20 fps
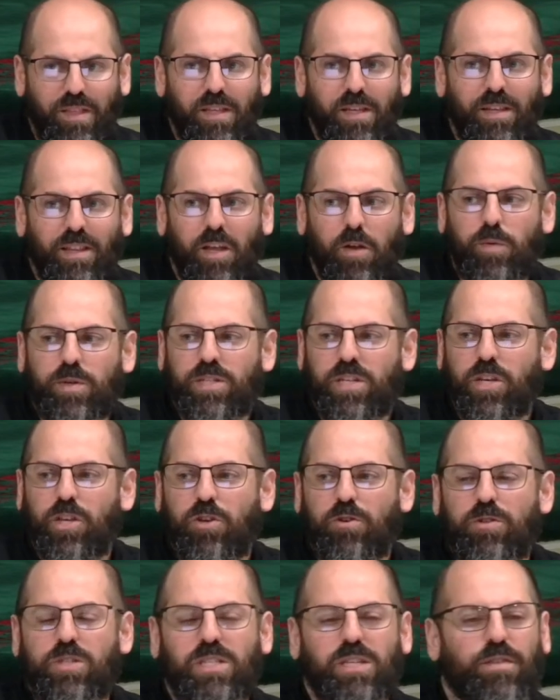There was a
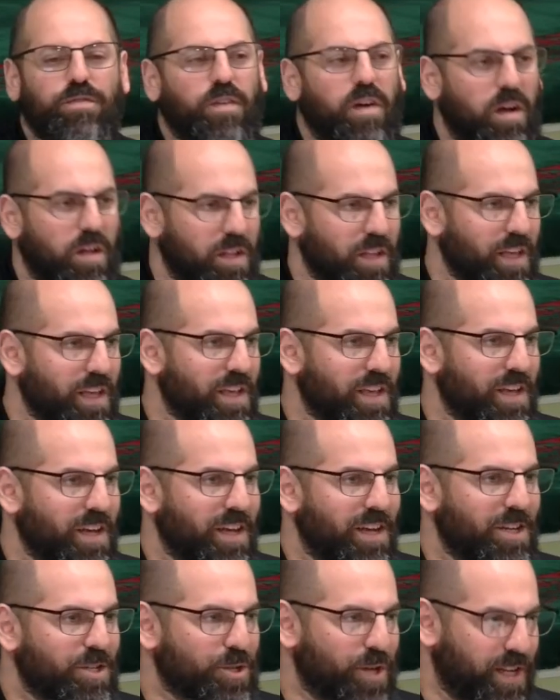Yusuf Ali
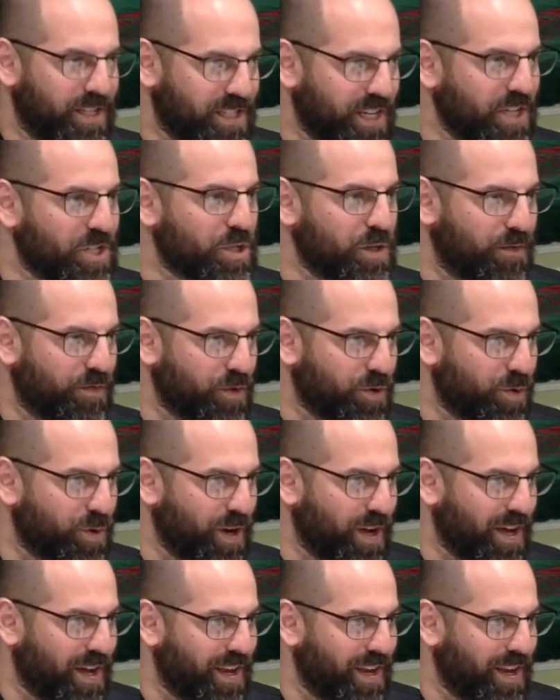translation of the Quran.